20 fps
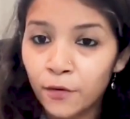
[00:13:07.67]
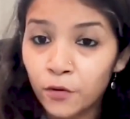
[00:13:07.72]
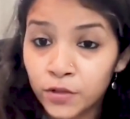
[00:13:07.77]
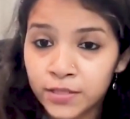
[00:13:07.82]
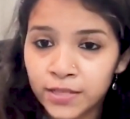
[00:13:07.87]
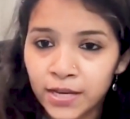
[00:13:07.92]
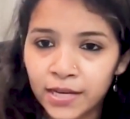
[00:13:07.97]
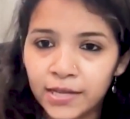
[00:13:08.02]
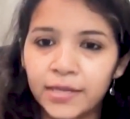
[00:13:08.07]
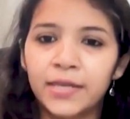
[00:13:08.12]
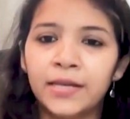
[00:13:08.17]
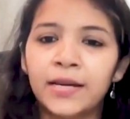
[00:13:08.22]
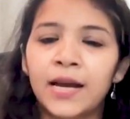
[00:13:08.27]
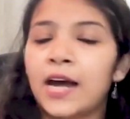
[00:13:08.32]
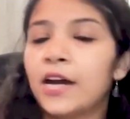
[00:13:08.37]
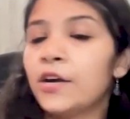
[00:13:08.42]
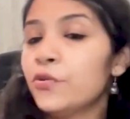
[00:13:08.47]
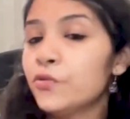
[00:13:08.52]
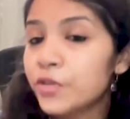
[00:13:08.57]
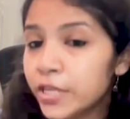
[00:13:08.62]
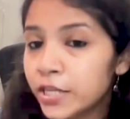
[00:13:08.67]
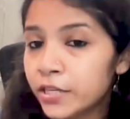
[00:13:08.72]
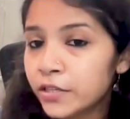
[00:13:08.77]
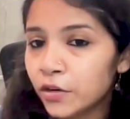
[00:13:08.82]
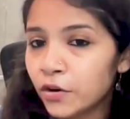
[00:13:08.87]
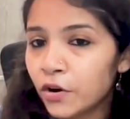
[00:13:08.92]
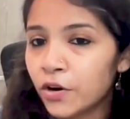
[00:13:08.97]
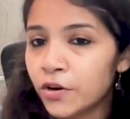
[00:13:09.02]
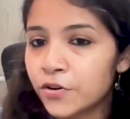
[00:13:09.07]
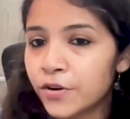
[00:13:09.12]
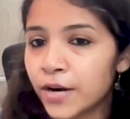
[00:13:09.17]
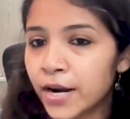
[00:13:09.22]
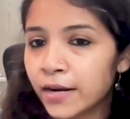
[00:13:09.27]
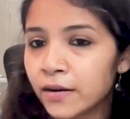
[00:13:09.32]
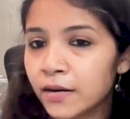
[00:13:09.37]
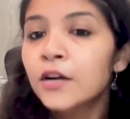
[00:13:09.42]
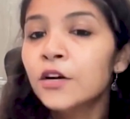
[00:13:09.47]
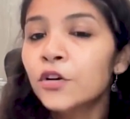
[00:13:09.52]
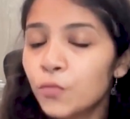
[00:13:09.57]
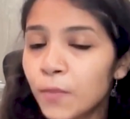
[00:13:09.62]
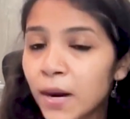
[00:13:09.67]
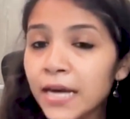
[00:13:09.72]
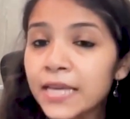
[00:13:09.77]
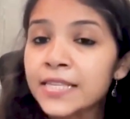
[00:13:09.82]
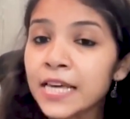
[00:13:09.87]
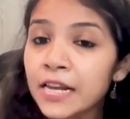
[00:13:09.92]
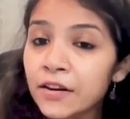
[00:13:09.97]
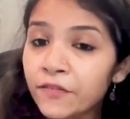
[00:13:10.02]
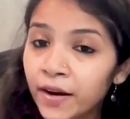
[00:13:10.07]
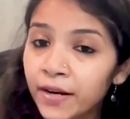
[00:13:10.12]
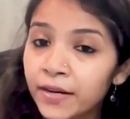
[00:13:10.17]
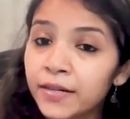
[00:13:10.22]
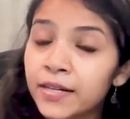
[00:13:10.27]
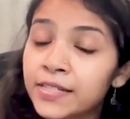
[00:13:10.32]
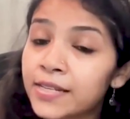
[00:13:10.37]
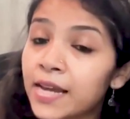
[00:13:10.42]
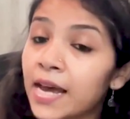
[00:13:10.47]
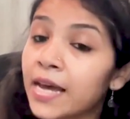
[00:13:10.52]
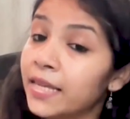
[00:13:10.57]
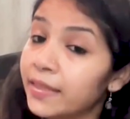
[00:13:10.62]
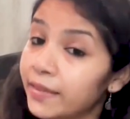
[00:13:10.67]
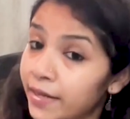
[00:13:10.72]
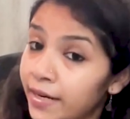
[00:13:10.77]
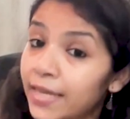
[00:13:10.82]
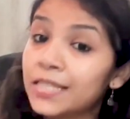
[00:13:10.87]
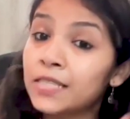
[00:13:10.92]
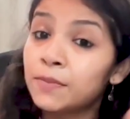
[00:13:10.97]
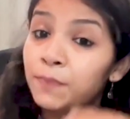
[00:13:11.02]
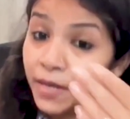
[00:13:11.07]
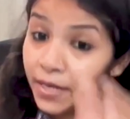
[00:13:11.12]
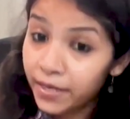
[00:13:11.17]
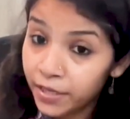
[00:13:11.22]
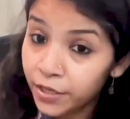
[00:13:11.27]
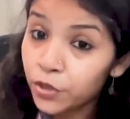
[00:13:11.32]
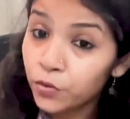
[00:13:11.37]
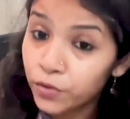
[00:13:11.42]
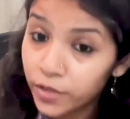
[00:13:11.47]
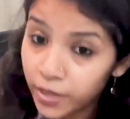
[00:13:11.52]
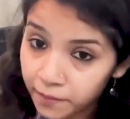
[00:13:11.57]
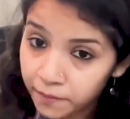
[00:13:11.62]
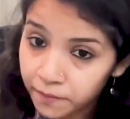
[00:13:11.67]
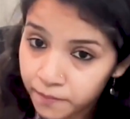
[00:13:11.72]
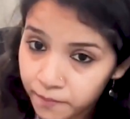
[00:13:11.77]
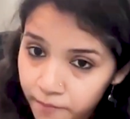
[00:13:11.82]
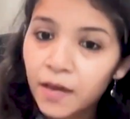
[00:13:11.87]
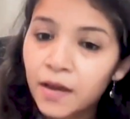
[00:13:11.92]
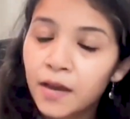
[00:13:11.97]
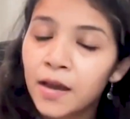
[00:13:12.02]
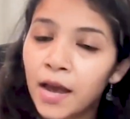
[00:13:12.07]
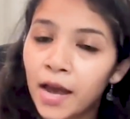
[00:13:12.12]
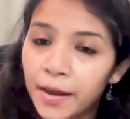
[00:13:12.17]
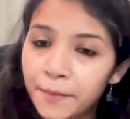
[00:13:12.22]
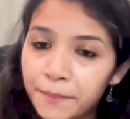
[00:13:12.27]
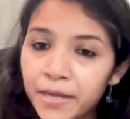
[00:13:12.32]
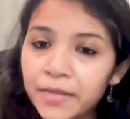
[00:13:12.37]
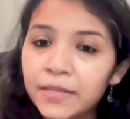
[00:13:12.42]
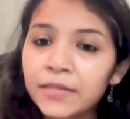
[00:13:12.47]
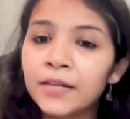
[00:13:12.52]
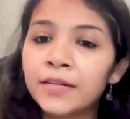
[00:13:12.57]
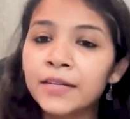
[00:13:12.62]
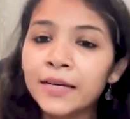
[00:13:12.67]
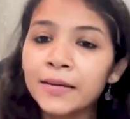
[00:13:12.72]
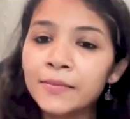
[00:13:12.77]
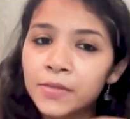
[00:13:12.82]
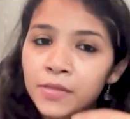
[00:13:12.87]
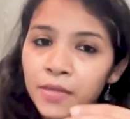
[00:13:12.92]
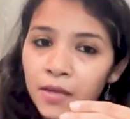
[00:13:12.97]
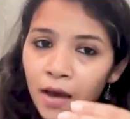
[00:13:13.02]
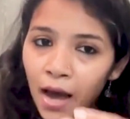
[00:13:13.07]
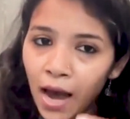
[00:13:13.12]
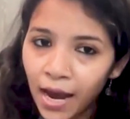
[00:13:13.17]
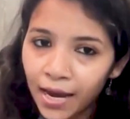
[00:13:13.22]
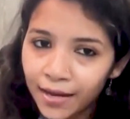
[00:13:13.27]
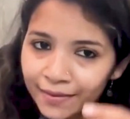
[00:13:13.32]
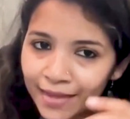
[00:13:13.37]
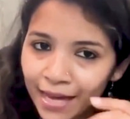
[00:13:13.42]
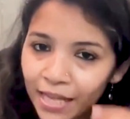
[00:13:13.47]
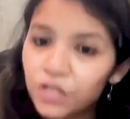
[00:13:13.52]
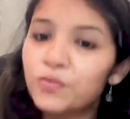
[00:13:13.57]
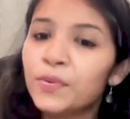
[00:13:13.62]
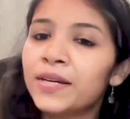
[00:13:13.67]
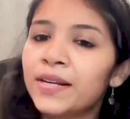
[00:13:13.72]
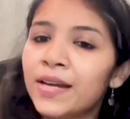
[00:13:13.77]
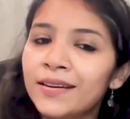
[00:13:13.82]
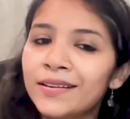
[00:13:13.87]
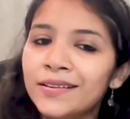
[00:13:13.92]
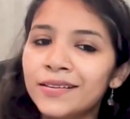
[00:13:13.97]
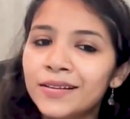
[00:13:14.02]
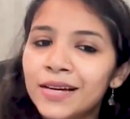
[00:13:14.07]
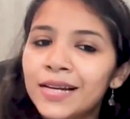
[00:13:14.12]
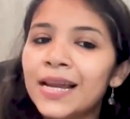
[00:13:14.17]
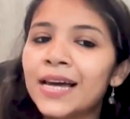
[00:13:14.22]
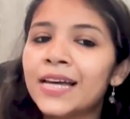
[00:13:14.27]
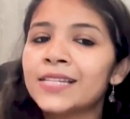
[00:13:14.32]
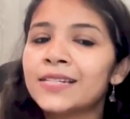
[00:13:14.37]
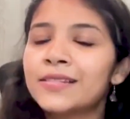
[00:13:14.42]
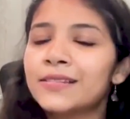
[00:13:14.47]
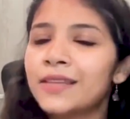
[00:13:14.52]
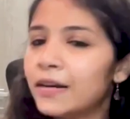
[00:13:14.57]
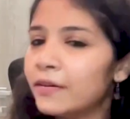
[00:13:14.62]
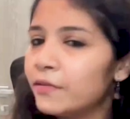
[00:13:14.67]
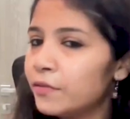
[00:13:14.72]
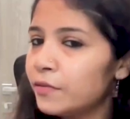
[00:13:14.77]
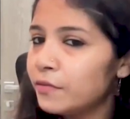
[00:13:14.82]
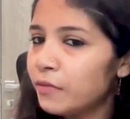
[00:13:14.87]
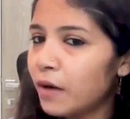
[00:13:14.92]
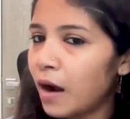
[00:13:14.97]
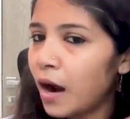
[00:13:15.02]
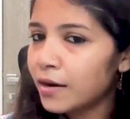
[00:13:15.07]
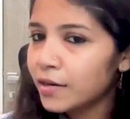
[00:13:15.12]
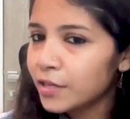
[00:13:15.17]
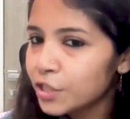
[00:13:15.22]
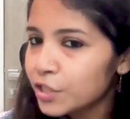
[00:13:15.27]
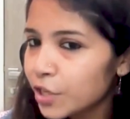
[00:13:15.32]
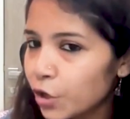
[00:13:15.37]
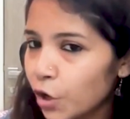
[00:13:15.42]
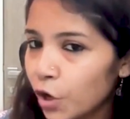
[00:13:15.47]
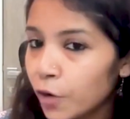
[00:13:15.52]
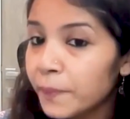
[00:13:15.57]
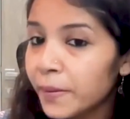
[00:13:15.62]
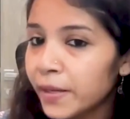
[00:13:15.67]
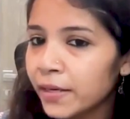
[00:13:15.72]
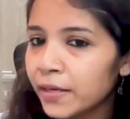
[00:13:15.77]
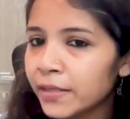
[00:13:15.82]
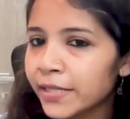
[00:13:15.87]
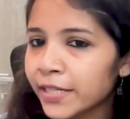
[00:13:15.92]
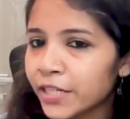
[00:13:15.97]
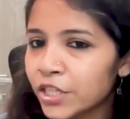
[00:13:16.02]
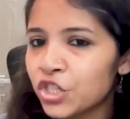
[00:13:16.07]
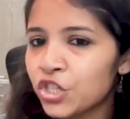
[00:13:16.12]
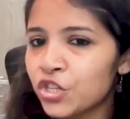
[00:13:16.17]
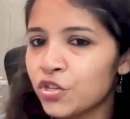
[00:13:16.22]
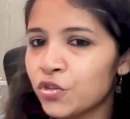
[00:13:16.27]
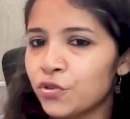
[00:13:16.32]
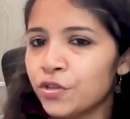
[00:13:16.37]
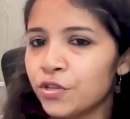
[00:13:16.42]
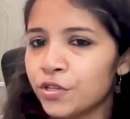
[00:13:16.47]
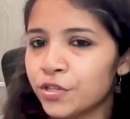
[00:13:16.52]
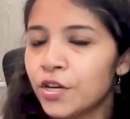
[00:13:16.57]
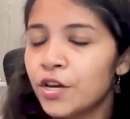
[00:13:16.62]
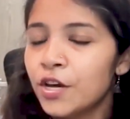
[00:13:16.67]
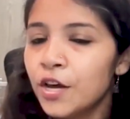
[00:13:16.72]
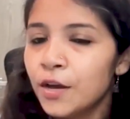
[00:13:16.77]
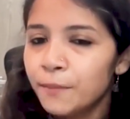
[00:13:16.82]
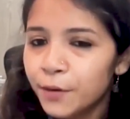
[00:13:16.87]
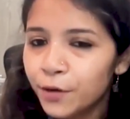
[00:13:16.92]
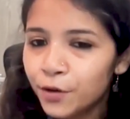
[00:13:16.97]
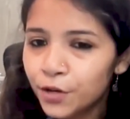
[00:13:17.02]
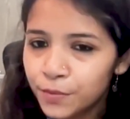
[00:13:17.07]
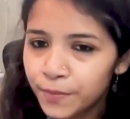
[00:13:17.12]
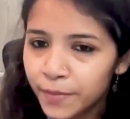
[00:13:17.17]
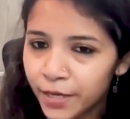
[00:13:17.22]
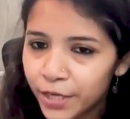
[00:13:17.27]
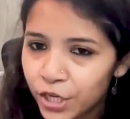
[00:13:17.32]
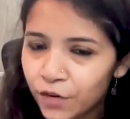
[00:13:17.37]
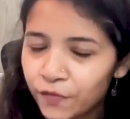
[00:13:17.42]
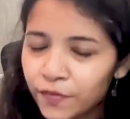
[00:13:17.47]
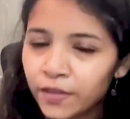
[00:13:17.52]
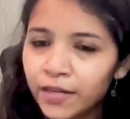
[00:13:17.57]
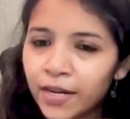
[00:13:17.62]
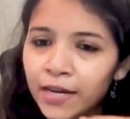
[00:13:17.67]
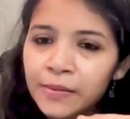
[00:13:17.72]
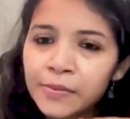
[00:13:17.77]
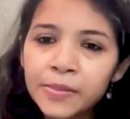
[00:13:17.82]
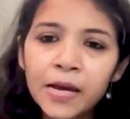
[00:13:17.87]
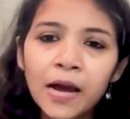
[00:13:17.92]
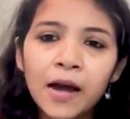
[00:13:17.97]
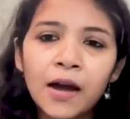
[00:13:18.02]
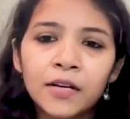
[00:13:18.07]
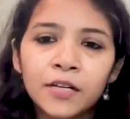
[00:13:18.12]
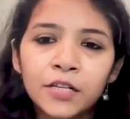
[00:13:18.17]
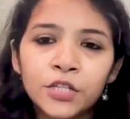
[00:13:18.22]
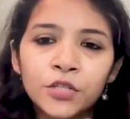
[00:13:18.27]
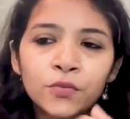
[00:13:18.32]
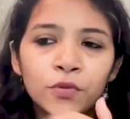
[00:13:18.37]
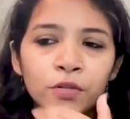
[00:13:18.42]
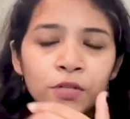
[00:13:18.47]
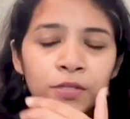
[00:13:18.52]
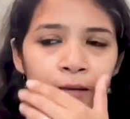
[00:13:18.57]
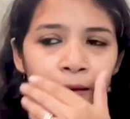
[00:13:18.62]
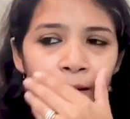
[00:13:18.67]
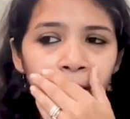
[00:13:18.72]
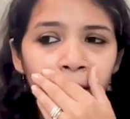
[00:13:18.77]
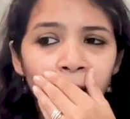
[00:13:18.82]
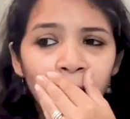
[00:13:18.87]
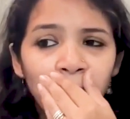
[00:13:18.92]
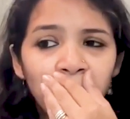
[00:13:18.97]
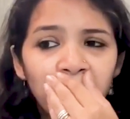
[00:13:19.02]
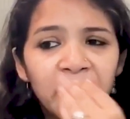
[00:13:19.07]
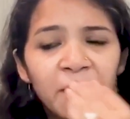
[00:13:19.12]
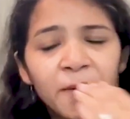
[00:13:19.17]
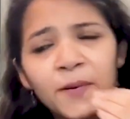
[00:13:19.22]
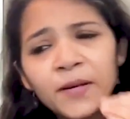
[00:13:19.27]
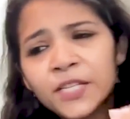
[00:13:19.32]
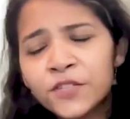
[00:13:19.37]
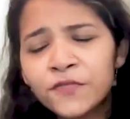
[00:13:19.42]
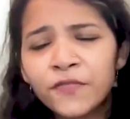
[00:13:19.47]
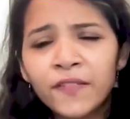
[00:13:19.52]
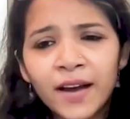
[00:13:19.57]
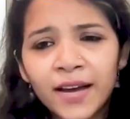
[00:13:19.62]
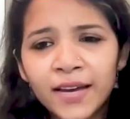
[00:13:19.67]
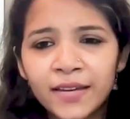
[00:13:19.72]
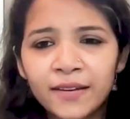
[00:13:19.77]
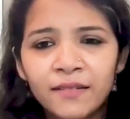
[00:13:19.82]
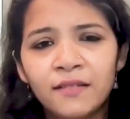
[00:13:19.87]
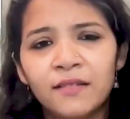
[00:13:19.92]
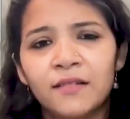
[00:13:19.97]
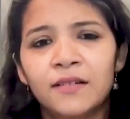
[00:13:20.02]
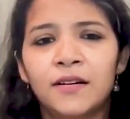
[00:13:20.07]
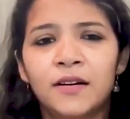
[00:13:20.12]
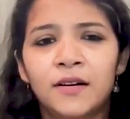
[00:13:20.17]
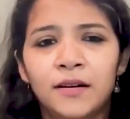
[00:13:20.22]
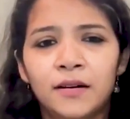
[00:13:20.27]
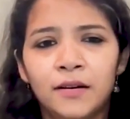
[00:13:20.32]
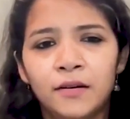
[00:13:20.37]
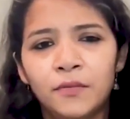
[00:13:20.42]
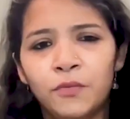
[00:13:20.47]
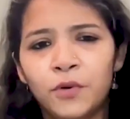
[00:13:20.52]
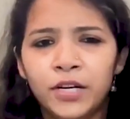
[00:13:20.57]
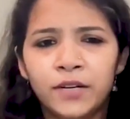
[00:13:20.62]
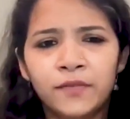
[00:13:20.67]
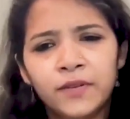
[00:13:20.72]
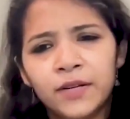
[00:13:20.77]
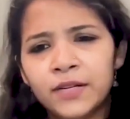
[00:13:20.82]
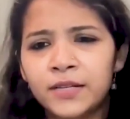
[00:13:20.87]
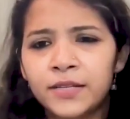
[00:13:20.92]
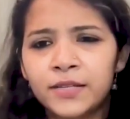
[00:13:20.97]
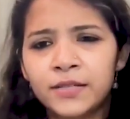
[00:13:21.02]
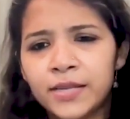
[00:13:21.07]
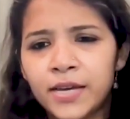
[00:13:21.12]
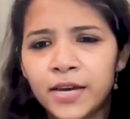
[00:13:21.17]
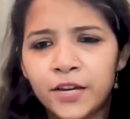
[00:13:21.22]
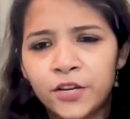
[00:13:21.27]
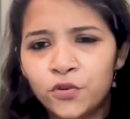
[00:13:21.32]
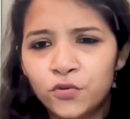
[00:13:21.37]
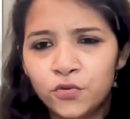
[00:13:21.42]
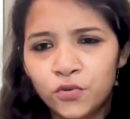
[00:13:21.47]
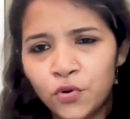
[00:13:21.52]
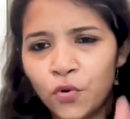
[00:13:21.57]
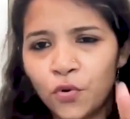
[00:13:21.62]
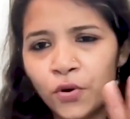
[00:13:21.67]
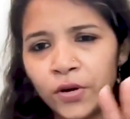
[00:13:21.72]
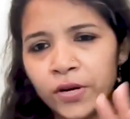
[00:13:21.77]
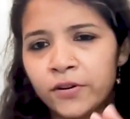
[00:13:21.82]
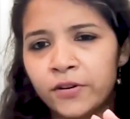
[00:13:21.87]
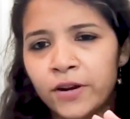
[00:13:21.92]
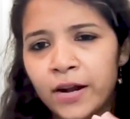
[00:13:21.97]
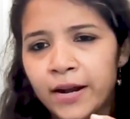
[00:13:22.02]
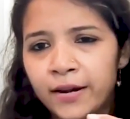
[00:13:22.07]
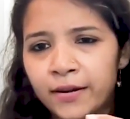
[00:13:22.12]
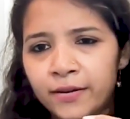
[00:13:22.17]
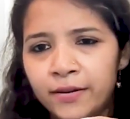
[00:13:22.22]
was signing, I had to read the contract to myself, understand, and then explain it to them. And many a times that's when I realized that artists are not paying attention to this, because many of the times the artists would say, it's fine, whatever is there, it, right,